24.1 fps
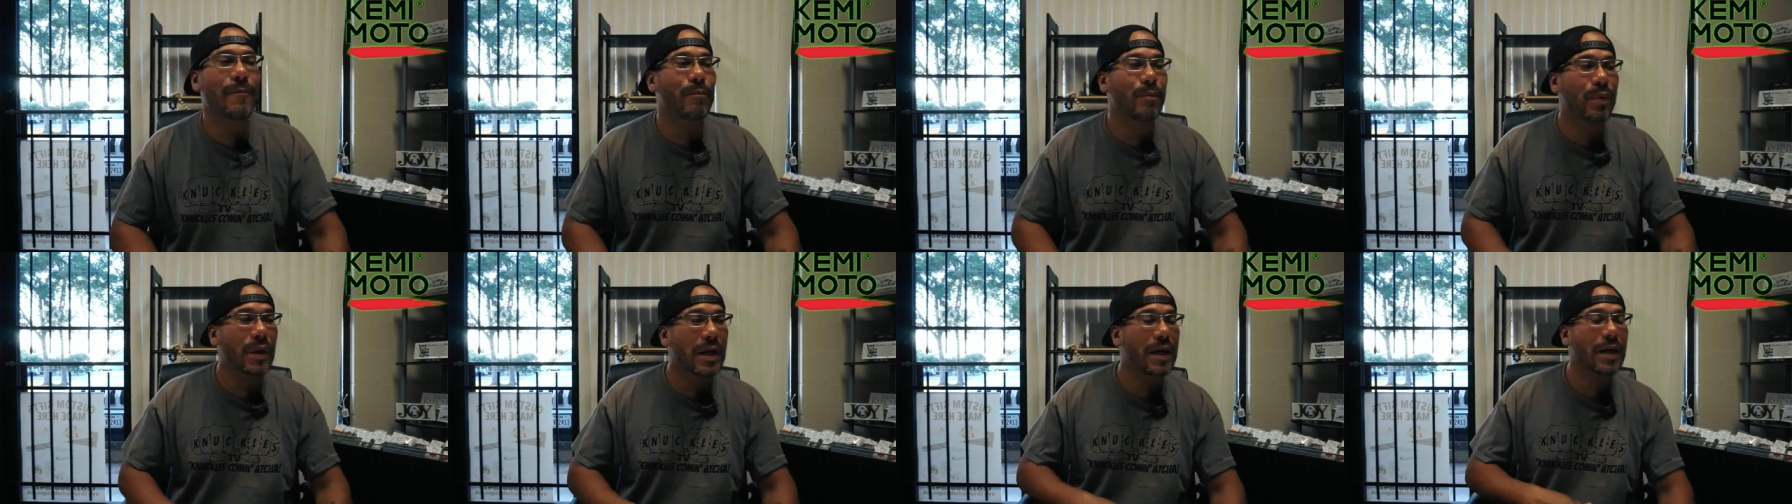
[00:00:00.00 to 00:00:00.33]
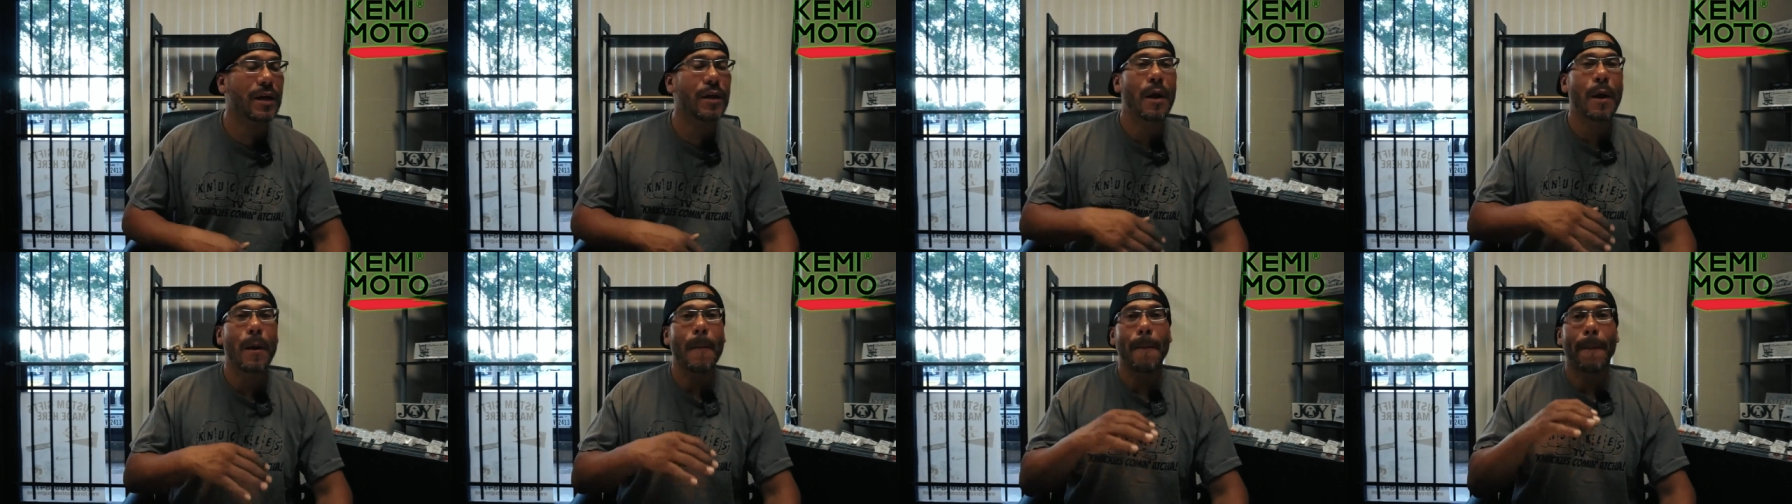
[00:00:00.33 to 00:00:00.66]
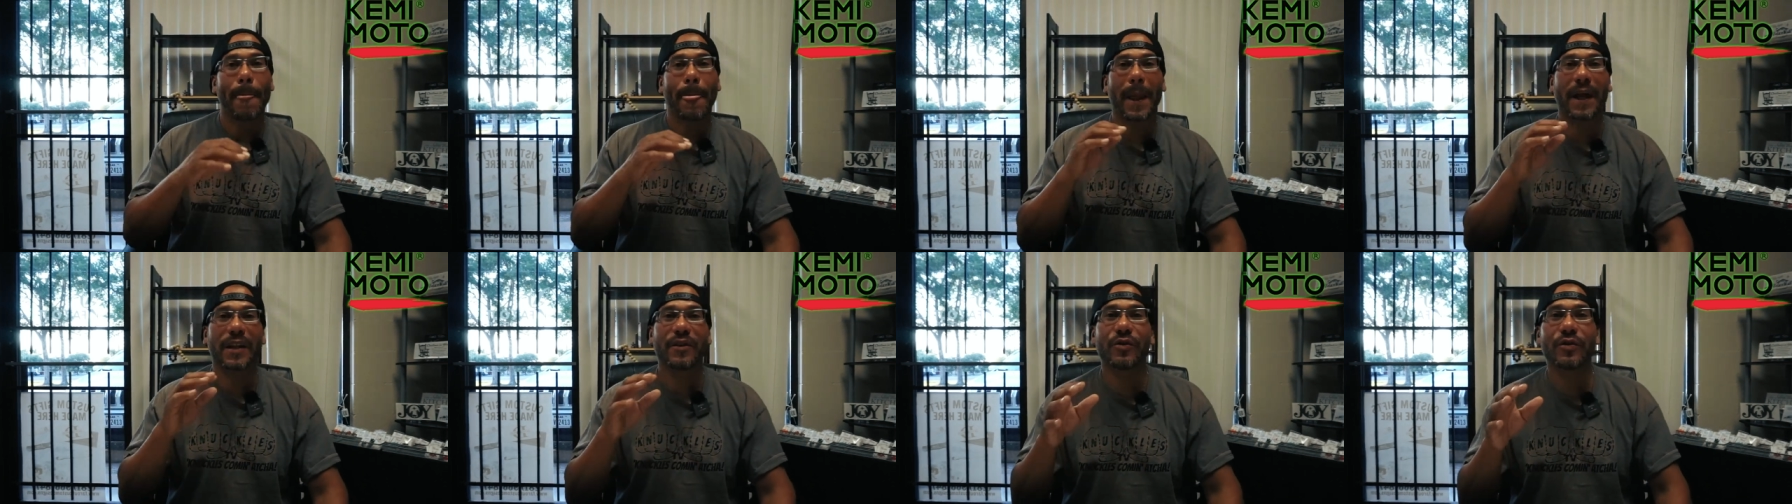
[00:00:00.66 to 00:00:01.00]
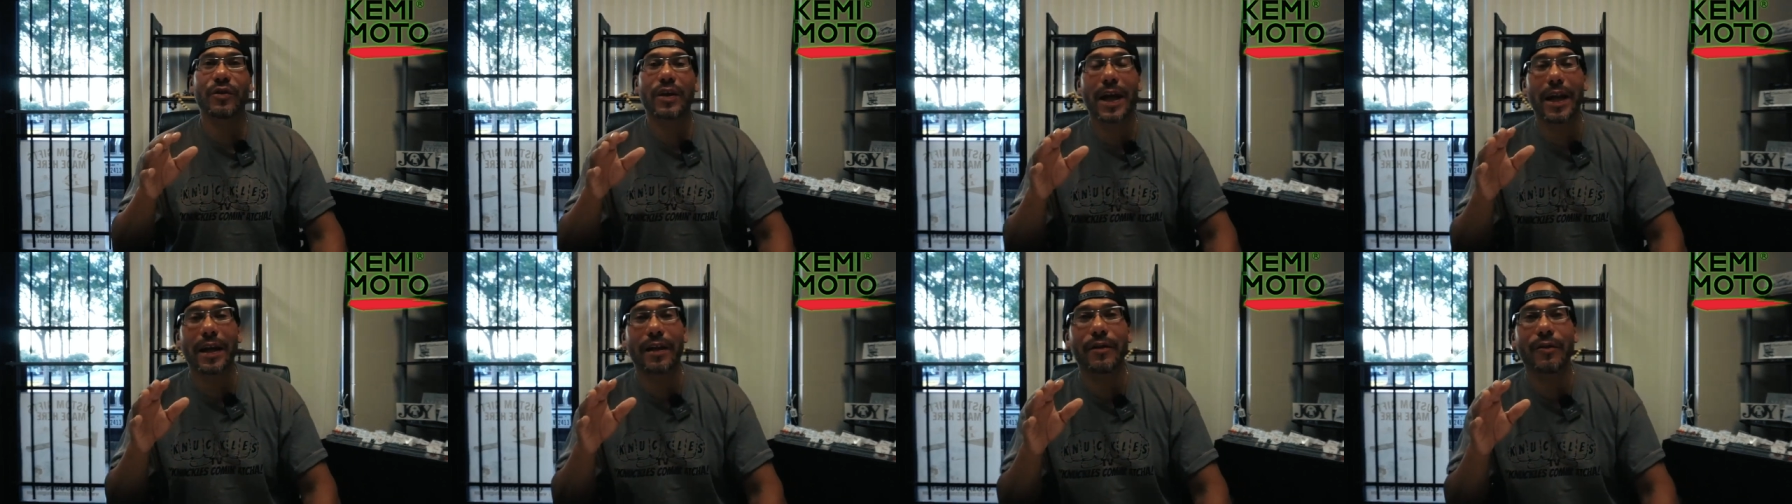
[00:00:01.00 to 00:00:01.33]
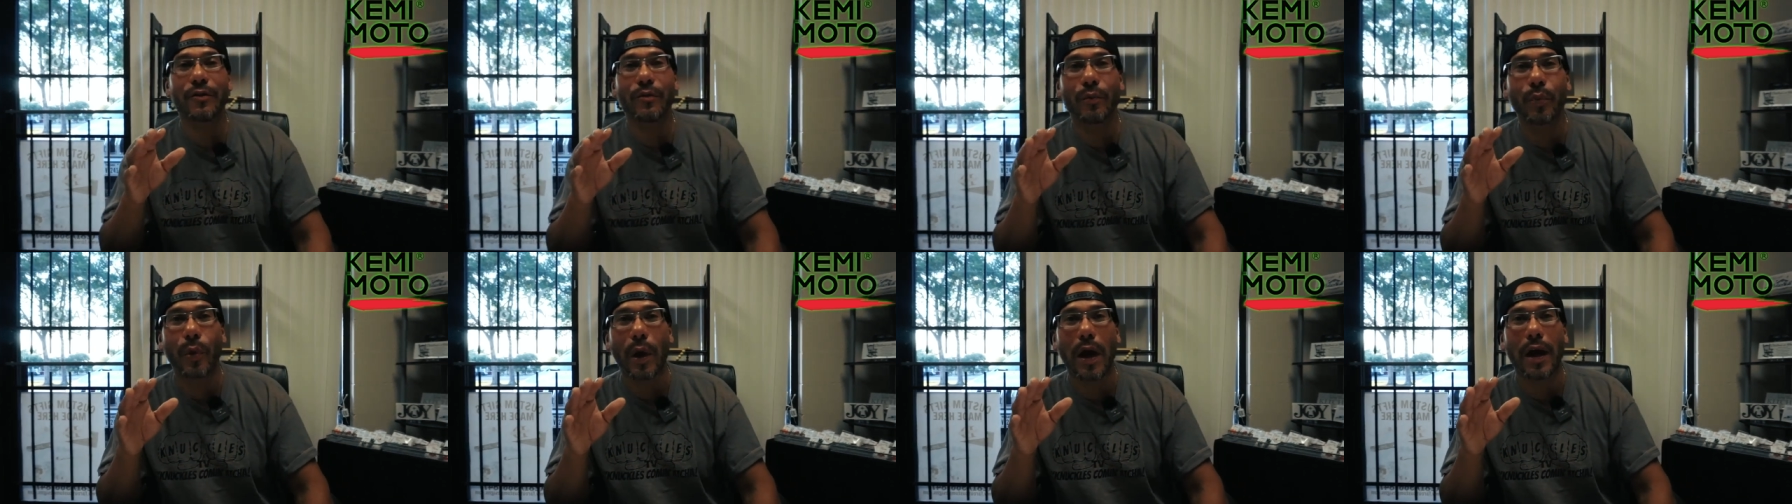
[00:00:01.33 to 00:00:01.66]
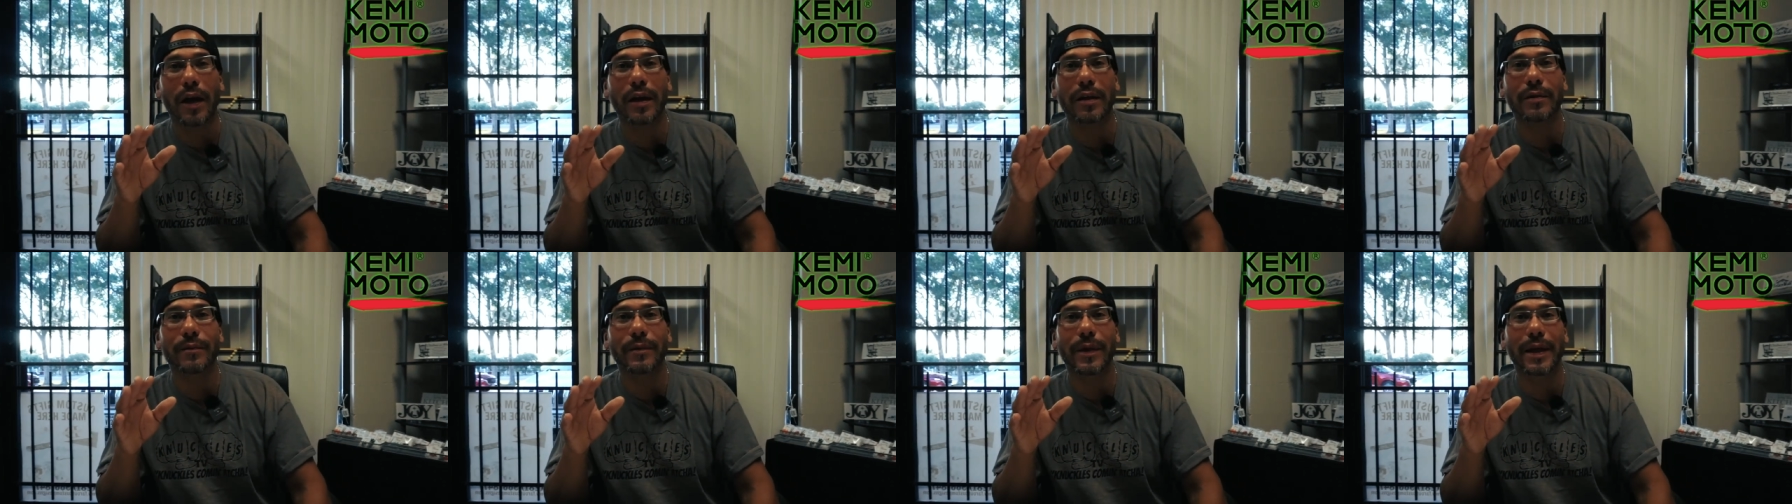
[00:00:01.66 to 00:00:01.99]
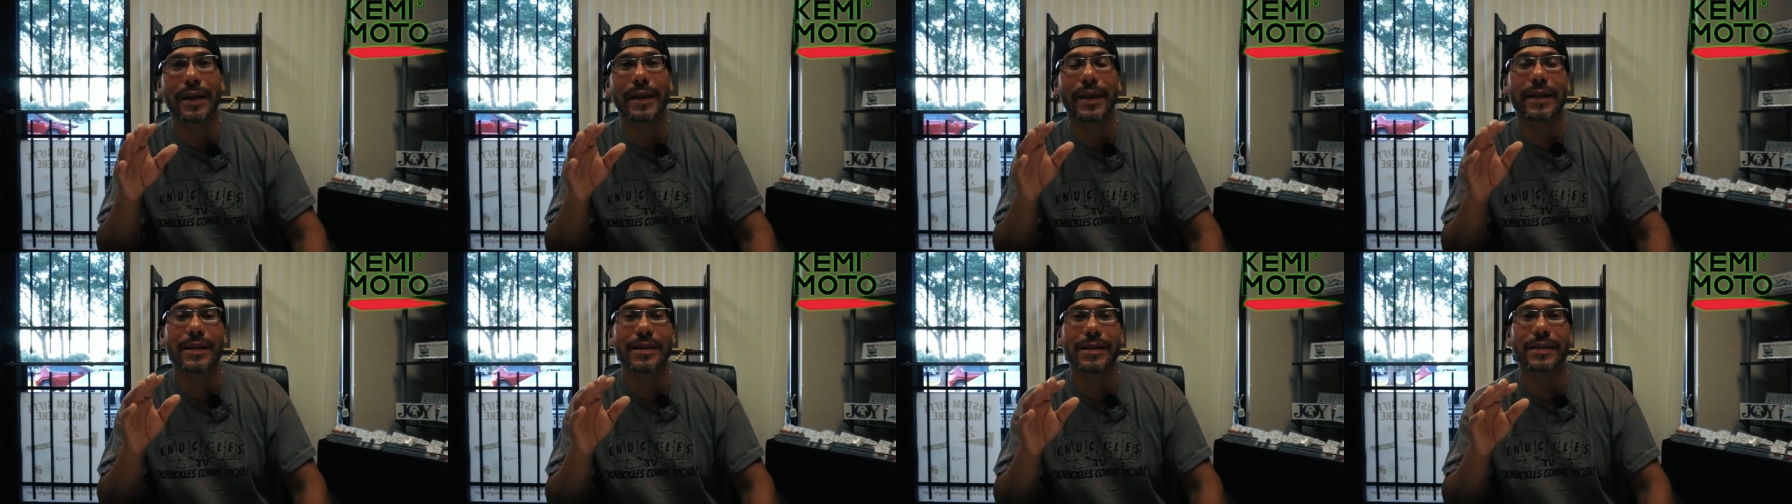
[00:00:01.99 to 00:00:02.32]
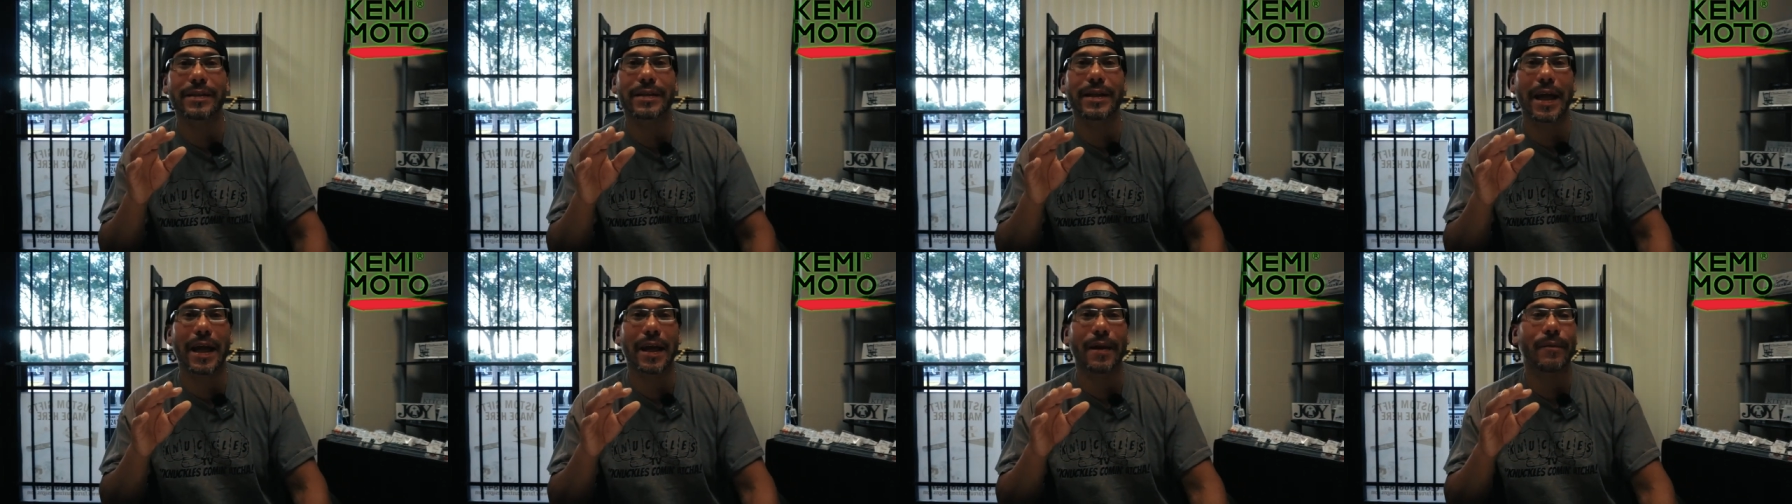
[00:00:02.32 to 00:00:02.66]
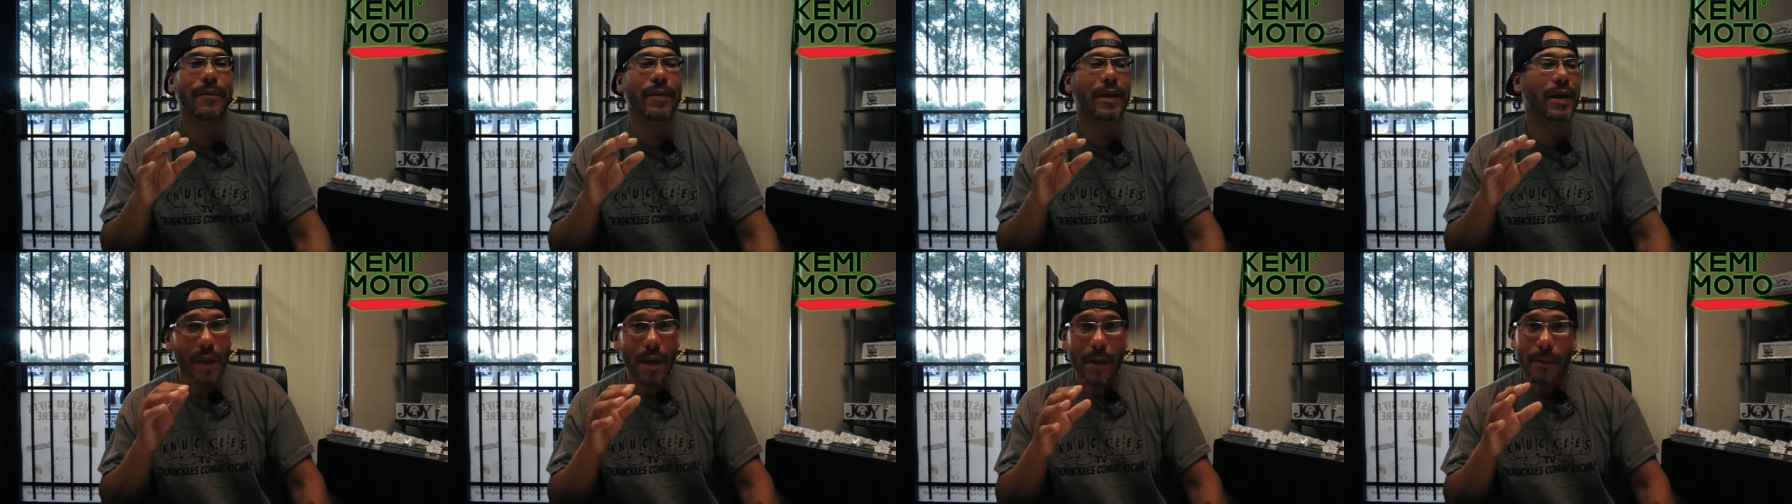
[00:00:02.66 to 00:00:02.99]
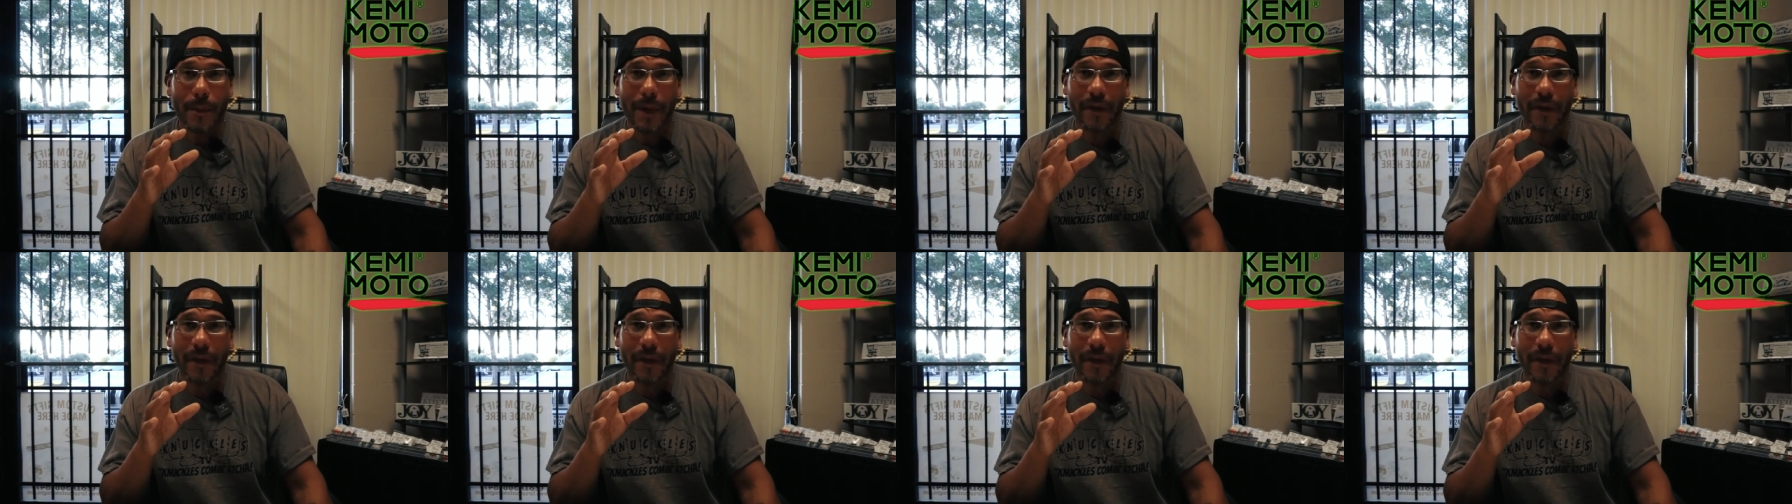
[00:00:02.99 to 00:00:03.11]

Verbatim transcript: but I do got a new product, man, that just came in.